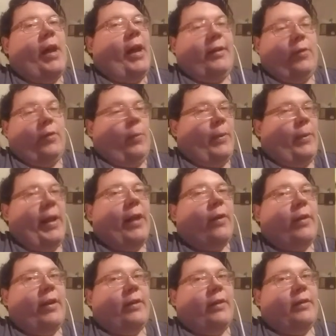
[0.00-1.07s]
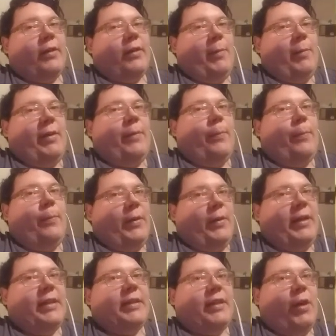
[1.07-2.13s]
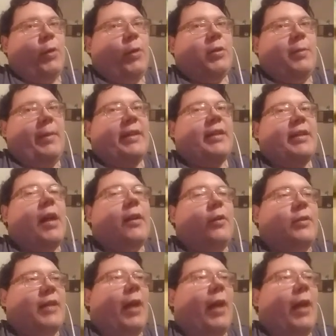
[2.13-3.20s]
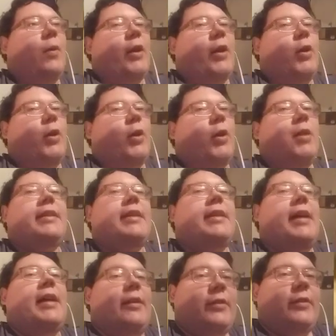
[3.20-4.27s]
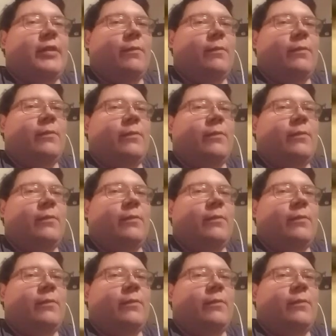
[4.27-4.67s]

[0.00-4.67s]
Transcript: I don't plan on it. Can we please go to McDonald's? I want to go to McDonald's.